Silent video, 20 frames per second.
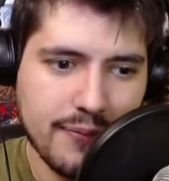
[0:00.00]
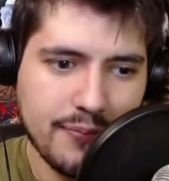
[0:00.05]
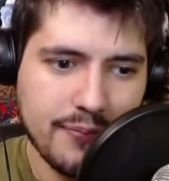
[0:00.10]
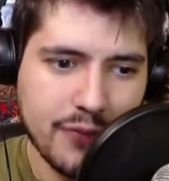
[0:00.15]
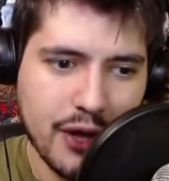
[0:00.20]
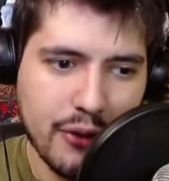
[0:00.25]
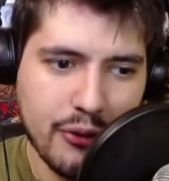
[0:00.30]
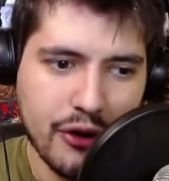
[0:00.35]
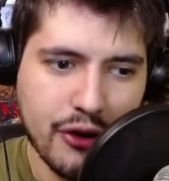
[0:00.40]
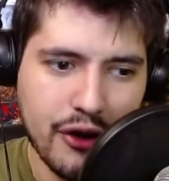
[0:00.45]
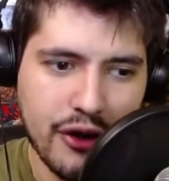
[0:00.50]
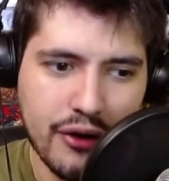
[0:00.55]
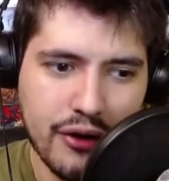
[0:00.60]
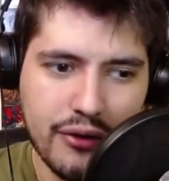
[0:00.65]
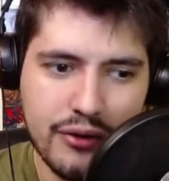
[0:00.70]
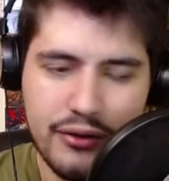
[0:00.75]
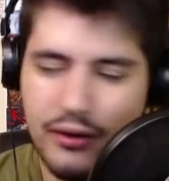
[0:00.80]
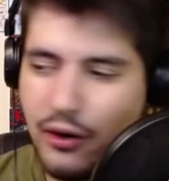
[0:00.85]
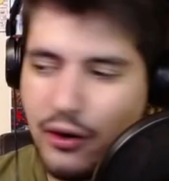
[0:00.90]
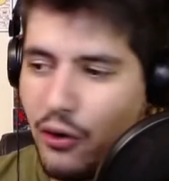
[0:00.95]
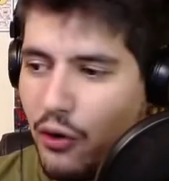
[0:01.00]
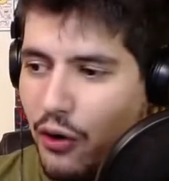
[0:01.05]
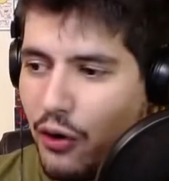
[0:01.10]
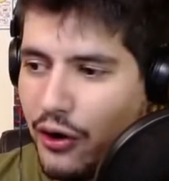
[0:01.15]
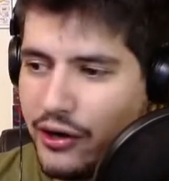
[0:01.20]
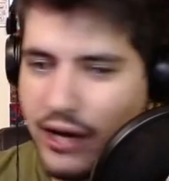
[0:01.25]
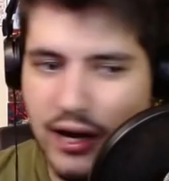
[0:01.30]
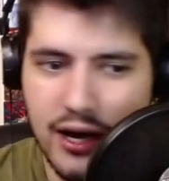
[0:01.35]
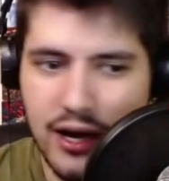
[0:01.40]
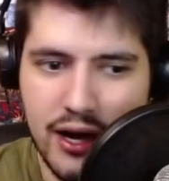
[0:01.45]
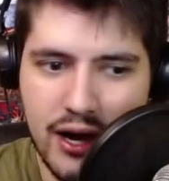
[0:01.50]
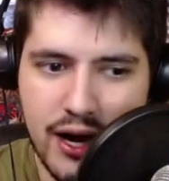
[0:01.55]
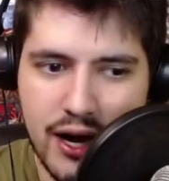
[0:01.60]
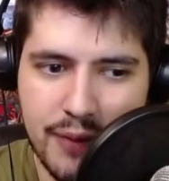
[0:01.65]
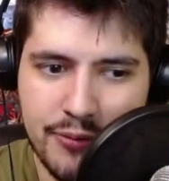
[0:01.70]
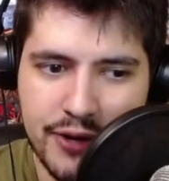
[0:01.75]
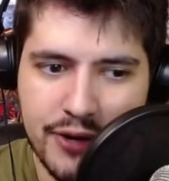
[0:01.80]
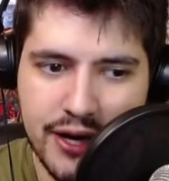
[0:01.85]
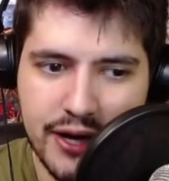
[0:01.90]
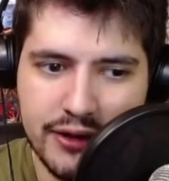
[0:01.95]
where called
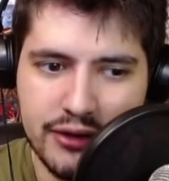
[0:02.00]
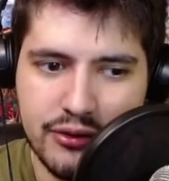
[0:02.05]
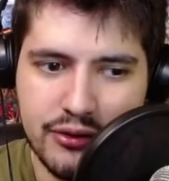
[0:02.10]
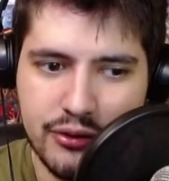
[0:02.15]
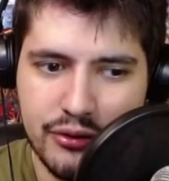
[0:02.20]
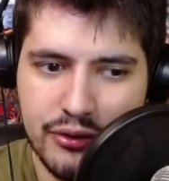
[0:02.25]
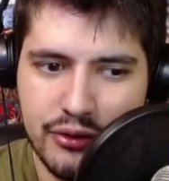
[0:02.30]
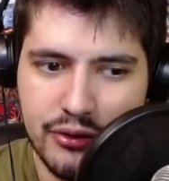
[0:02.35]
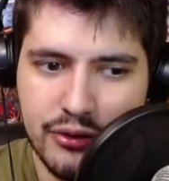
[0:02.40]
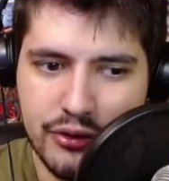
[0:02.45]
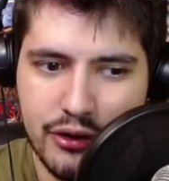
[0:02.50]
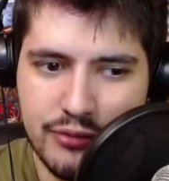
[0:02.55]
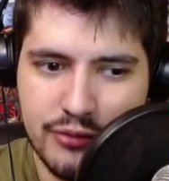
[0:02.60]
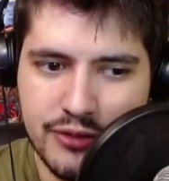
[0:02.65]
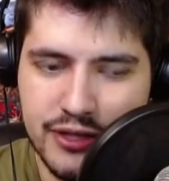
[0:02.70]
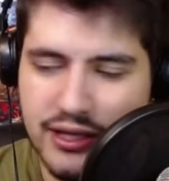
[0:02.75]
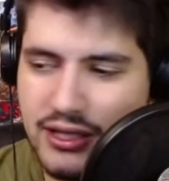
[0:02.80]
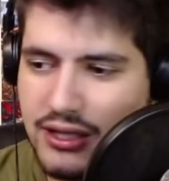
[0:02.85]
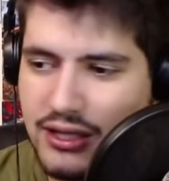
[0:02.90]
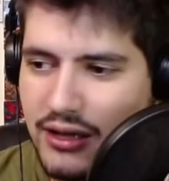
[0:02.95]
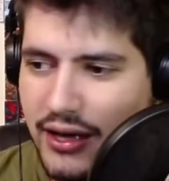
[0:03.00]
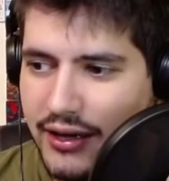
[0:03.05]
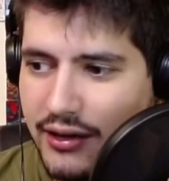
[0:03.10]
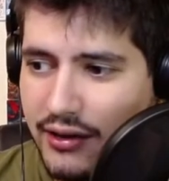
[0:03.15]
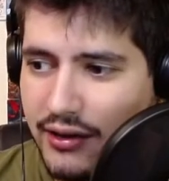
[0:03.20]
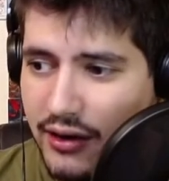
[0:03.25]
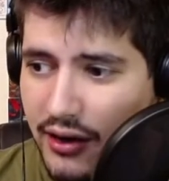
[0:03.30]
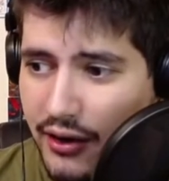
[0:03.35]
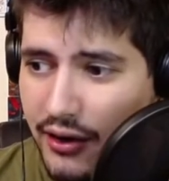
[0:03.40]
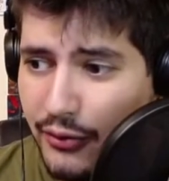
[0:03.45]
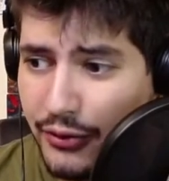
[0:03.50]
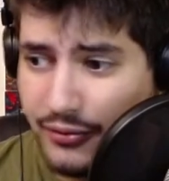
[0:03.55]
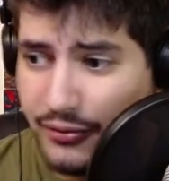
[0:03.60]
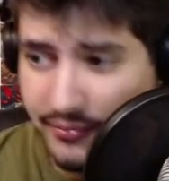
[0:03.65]
update to YouTube's dislike count.